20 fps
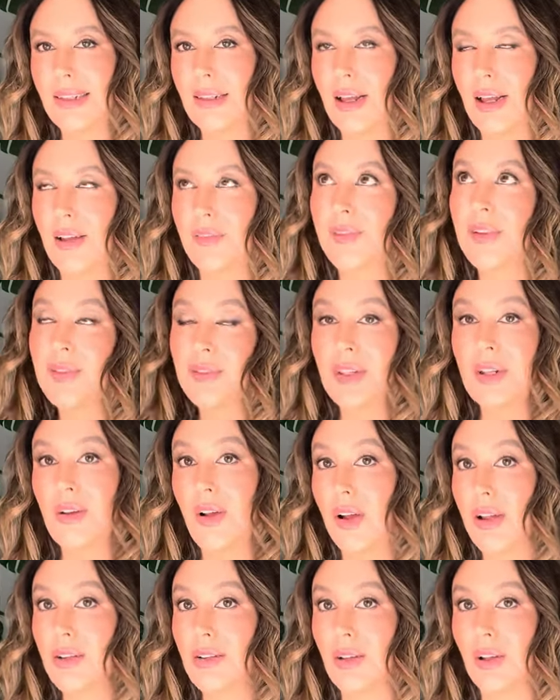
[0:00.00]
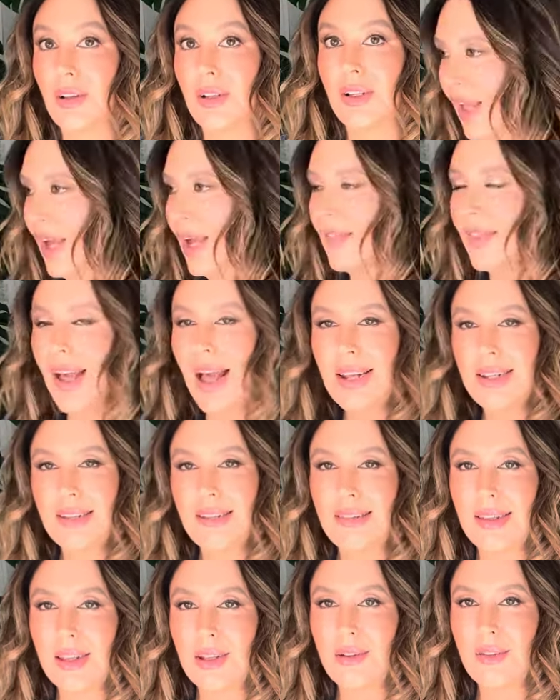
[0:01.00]
$59. They had a
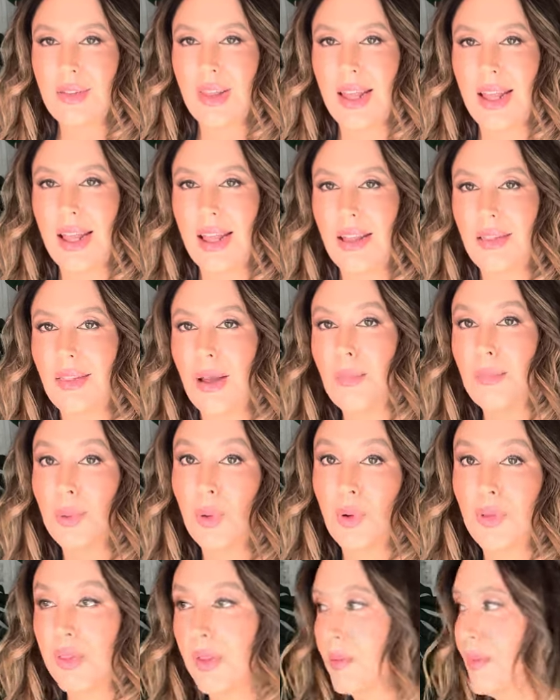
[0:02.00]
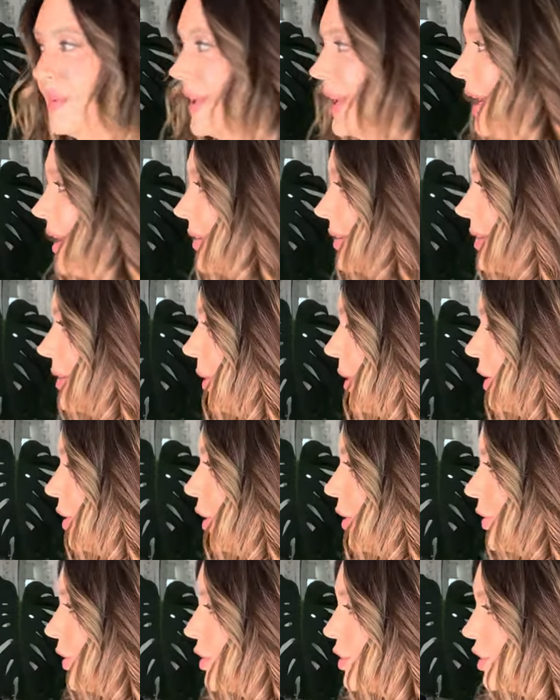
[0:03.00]
deal there that brought them down, so I
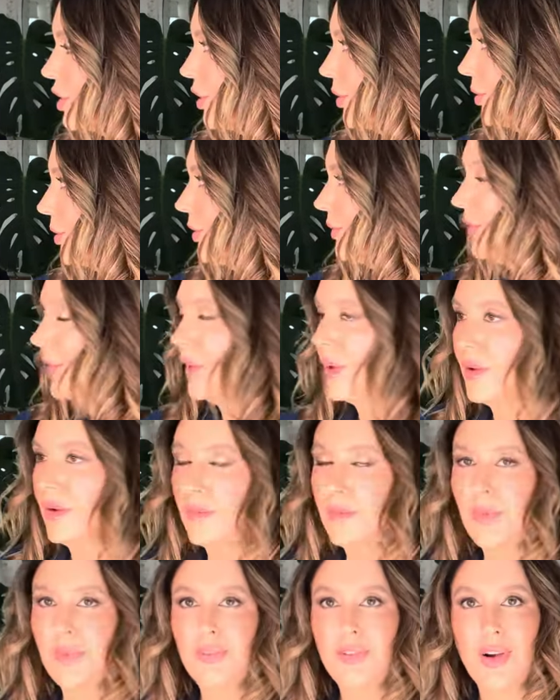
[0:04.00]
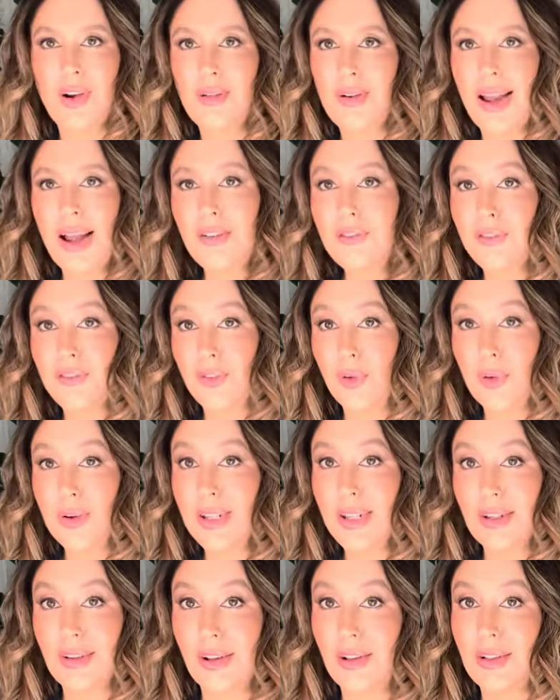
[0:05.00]
got the two of them for around
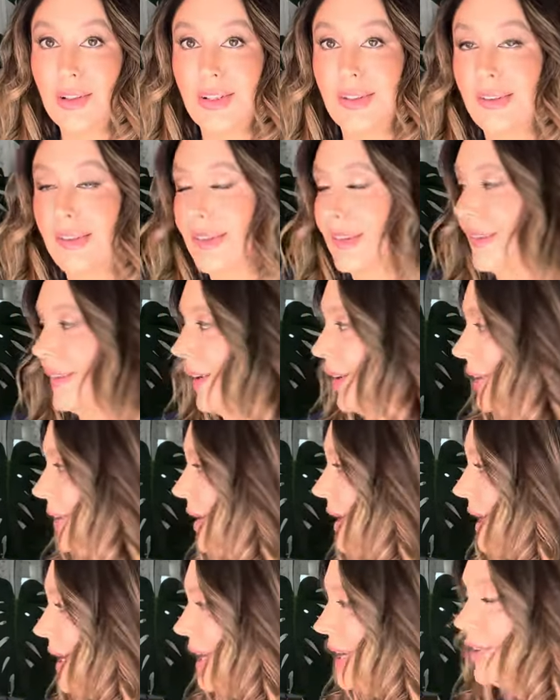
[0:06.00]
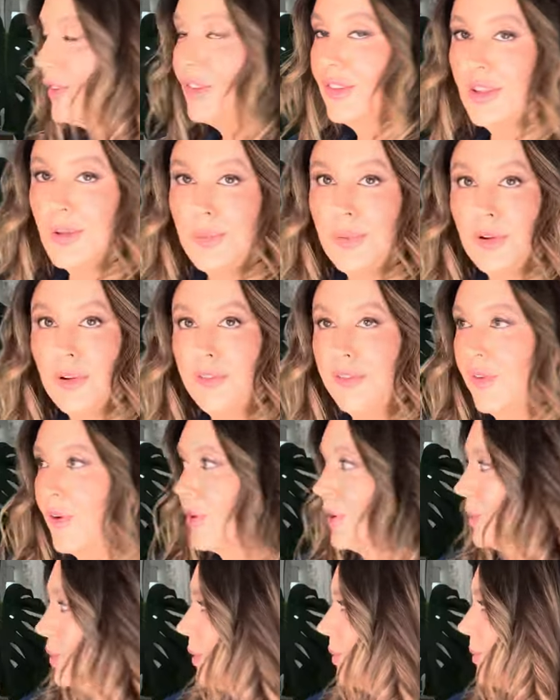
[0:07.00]
$40. So super affordable,